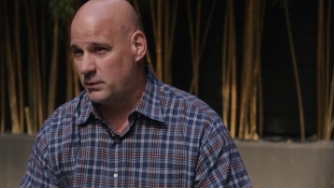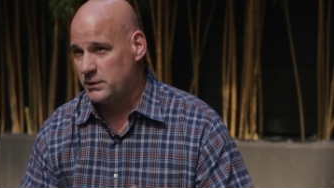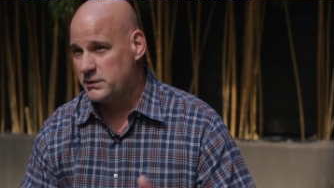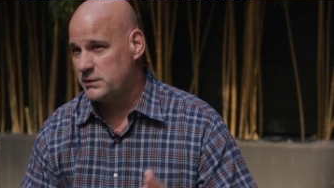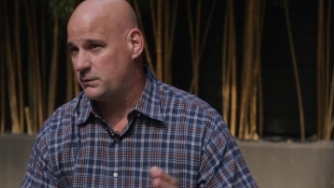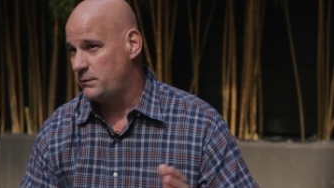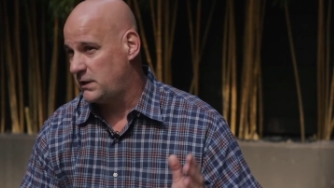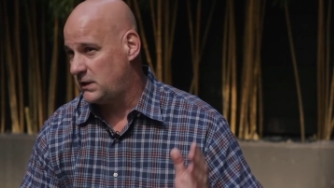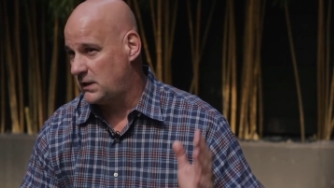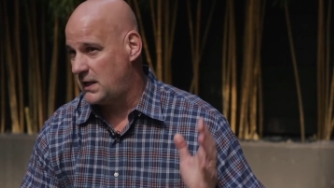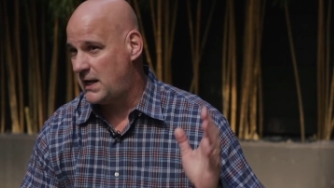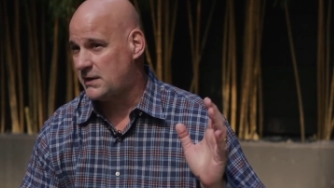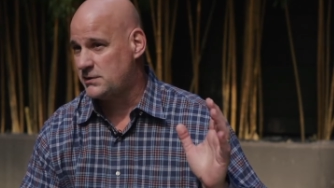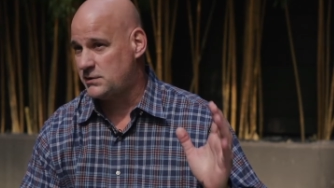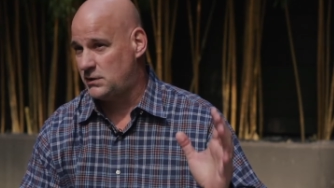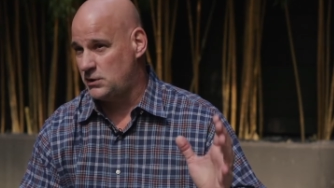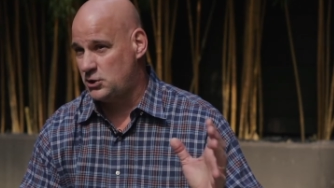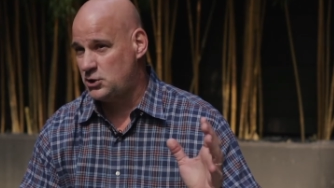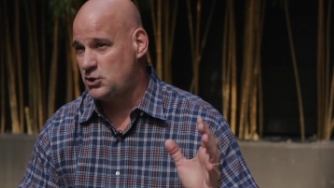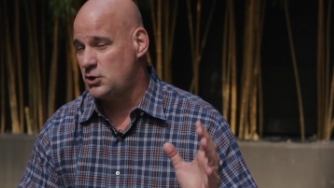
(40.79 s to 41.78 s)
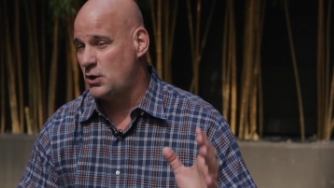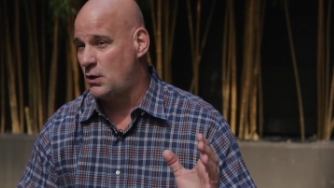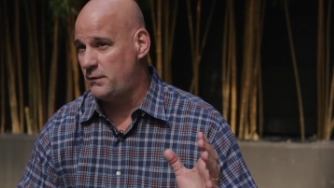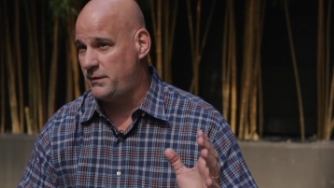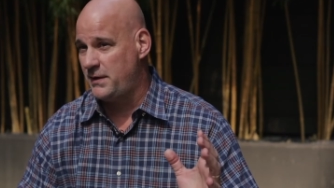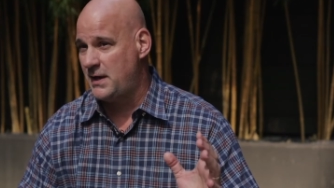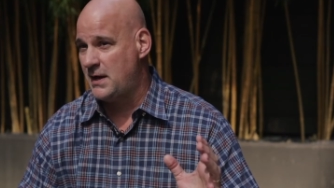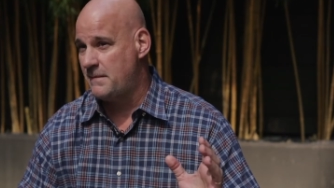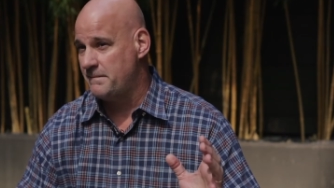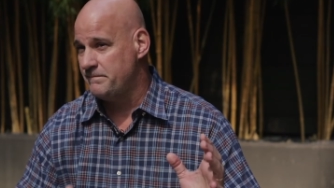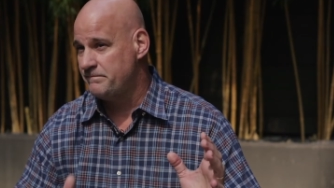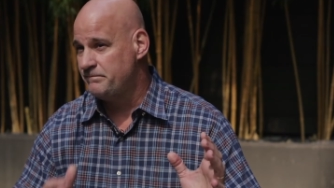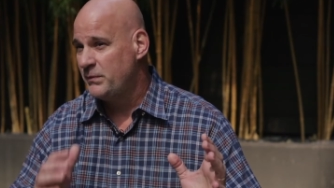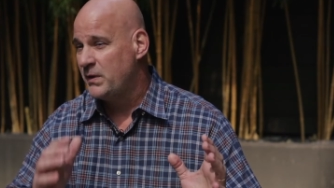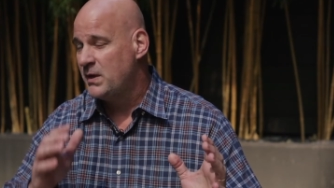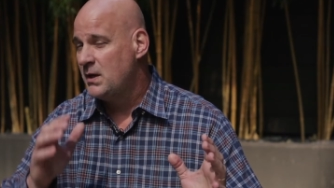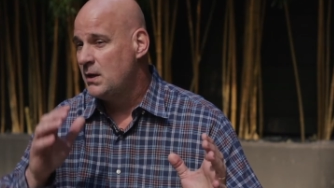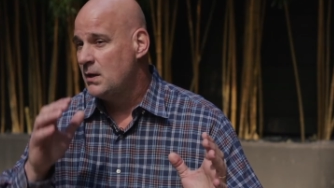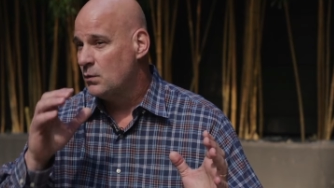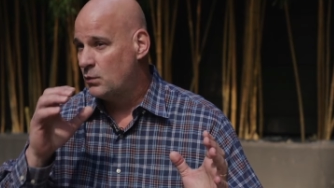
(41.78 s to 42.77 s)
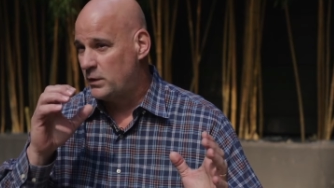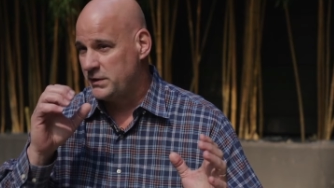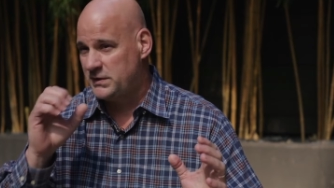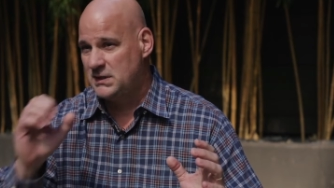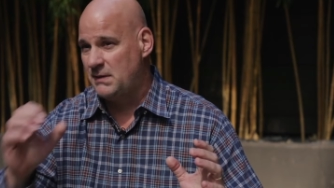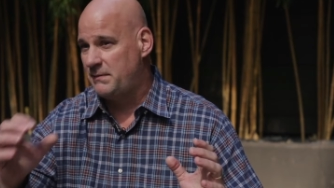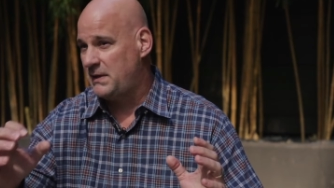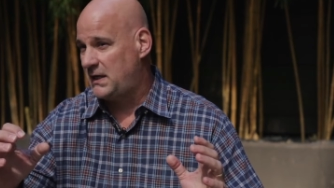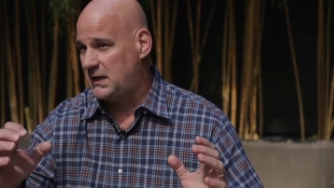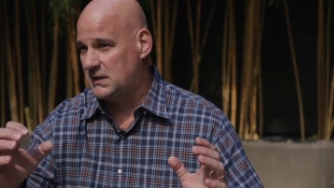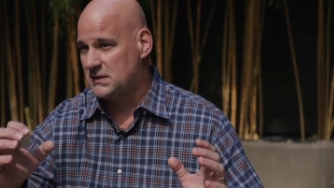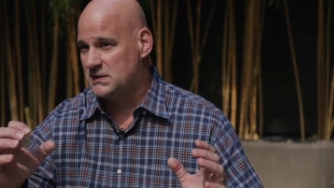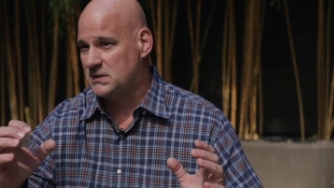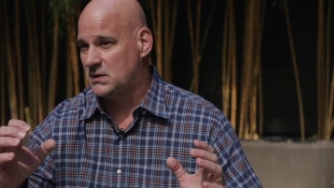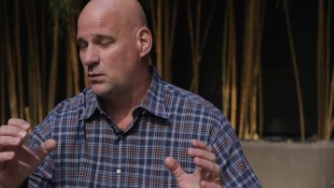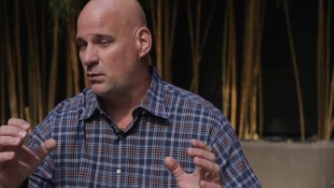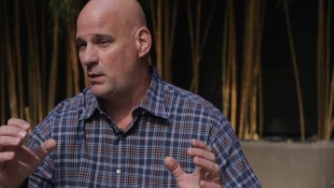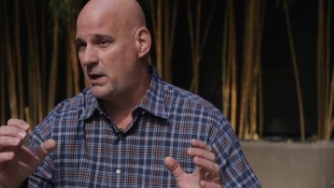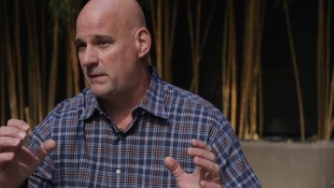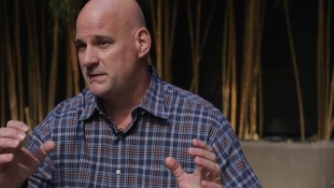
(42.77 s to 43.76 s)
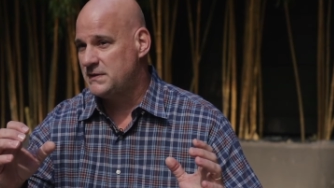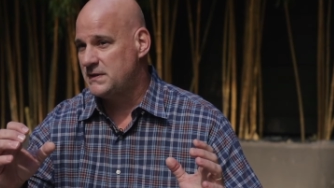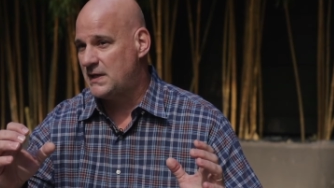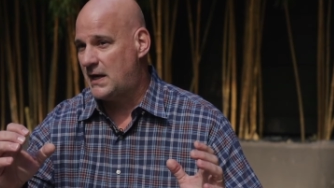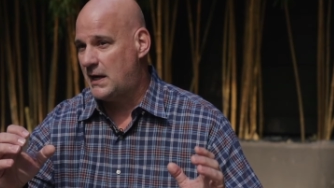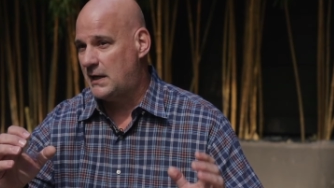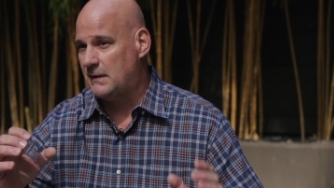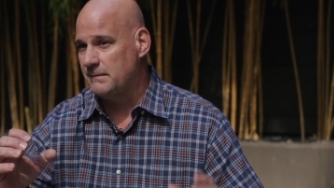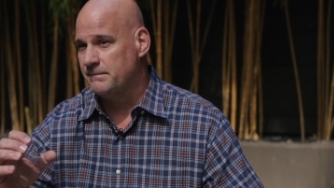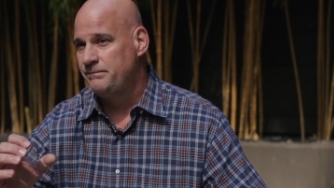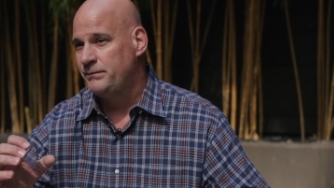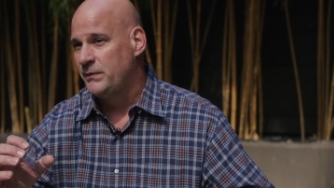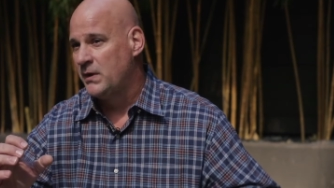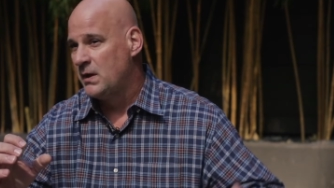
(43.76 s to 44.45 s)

which we can actually show them when somebody hits their website,